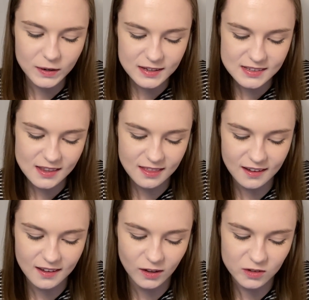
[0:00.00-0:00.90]
What is the
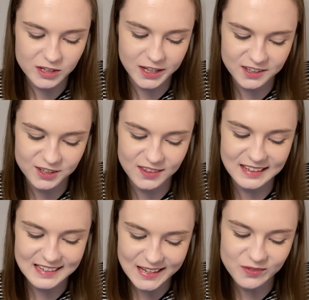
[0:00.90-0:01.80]
thing you change
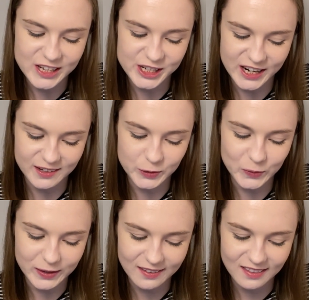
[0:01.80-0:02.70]
the TV
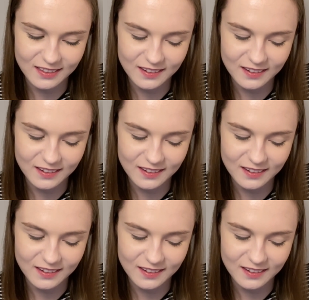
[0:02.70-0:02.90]
channel with?